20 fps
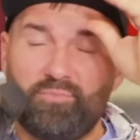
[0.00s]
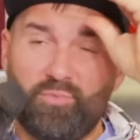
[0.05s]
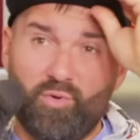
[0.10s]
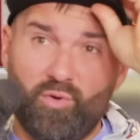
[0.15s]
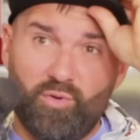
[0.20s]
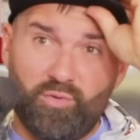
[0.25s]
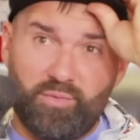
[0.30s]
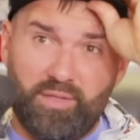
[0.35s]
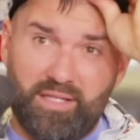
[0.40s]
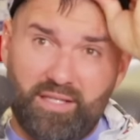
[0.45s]

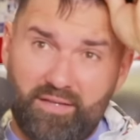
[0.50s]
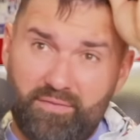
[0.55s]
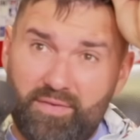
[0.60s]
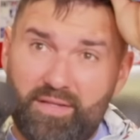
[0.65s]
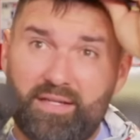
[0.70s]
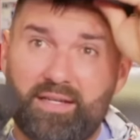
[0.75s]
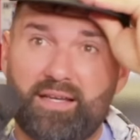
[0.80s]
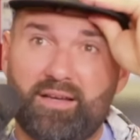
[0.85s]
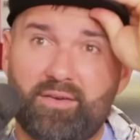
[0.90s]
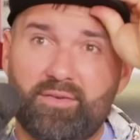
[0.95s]
world we live
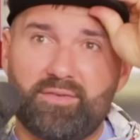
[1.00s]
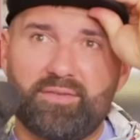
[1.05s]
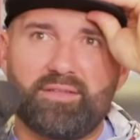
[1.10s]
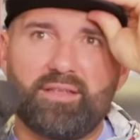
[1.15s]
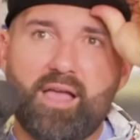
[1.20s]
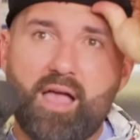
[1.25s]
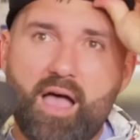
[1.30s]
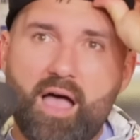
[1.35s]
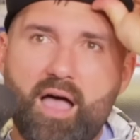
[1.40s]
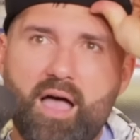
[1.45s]
in now.
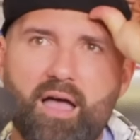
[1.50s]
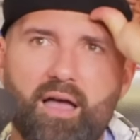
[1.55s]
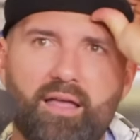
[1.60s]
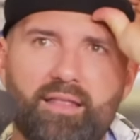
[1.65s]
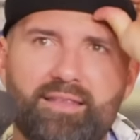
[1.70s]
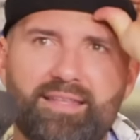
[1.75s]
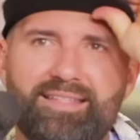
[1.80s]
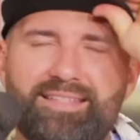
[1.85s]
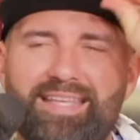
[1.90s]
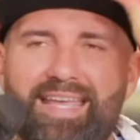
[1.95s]

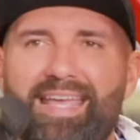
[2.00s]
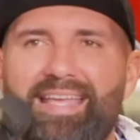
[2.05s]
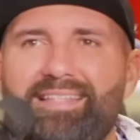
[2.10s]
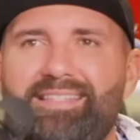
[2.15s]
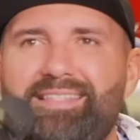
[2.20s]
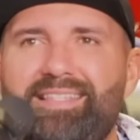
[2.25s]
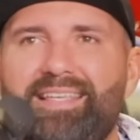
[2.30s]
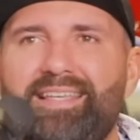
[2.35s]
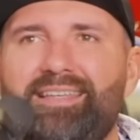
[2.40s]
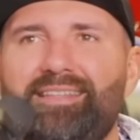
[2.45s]
the
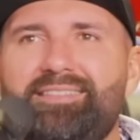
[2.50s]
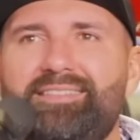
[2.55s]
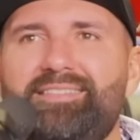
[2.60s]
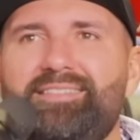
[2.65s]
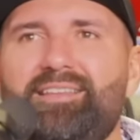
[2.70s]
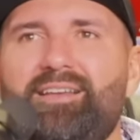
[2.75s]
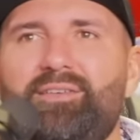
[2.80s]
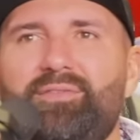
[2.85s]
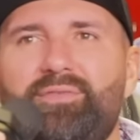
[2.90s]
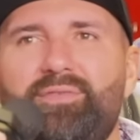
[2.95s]
dancing and
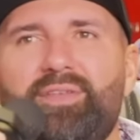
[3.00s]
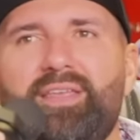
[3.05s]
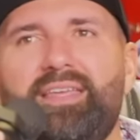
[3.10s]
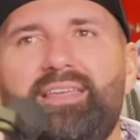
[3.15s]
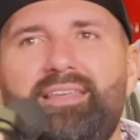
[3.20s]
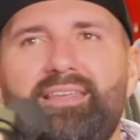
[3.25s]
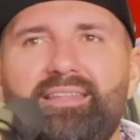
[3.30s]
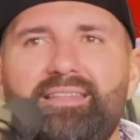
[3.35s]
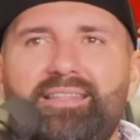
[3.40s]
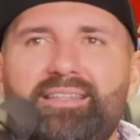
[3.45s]
stuff
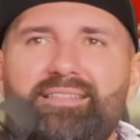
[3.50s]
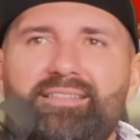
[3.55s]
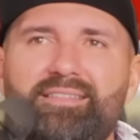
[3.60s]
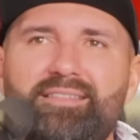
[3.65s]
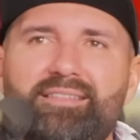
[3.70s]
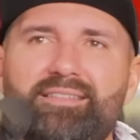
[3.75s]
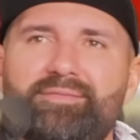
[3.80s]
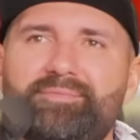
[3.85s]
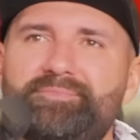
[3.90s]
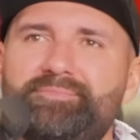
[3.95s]
like
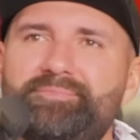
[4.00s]
this.